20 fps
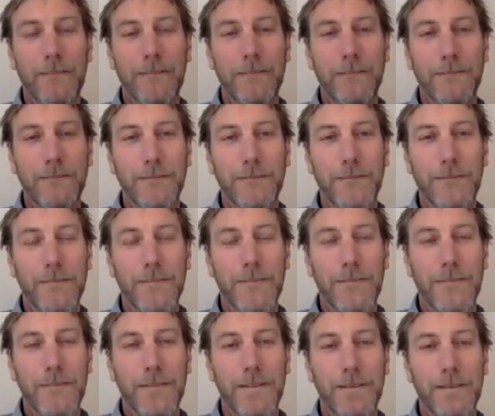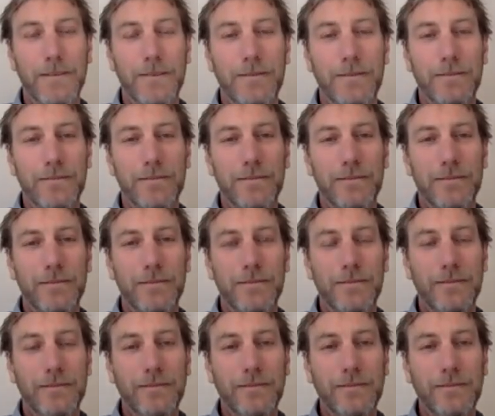
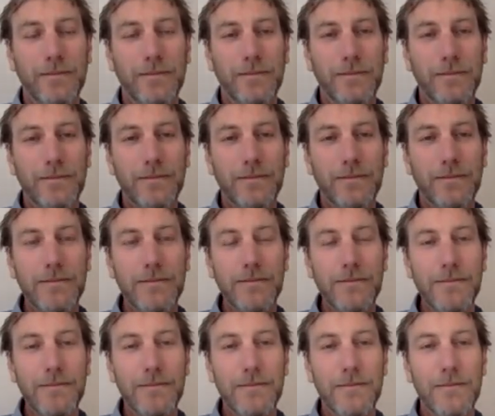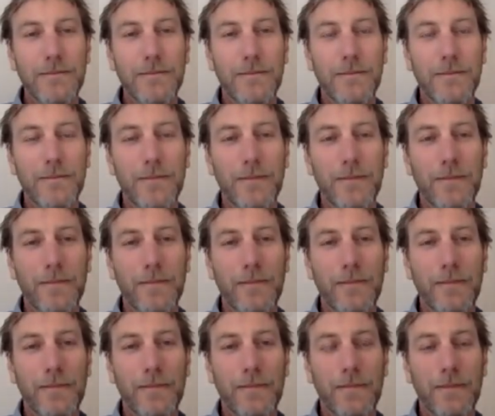
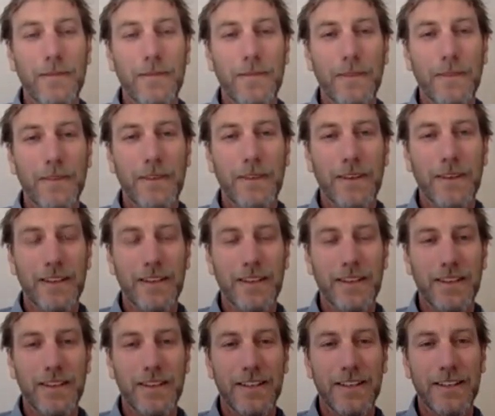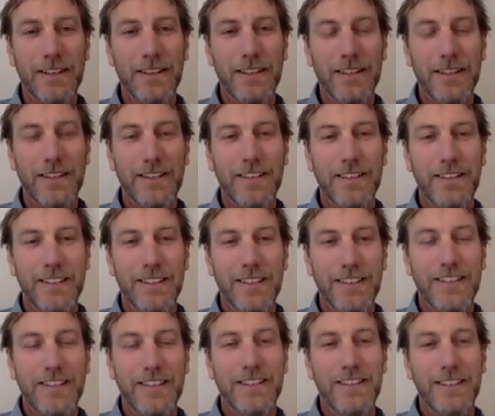
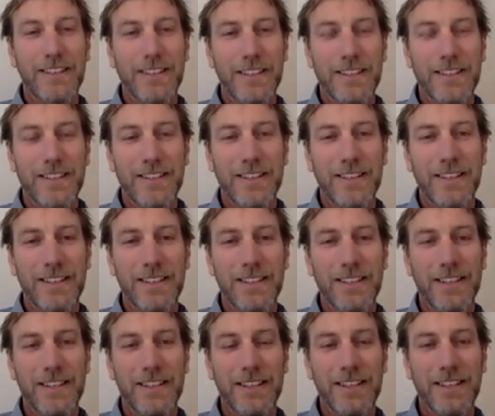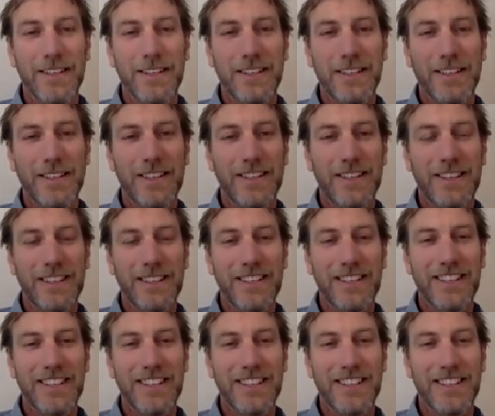This person isn't speaking.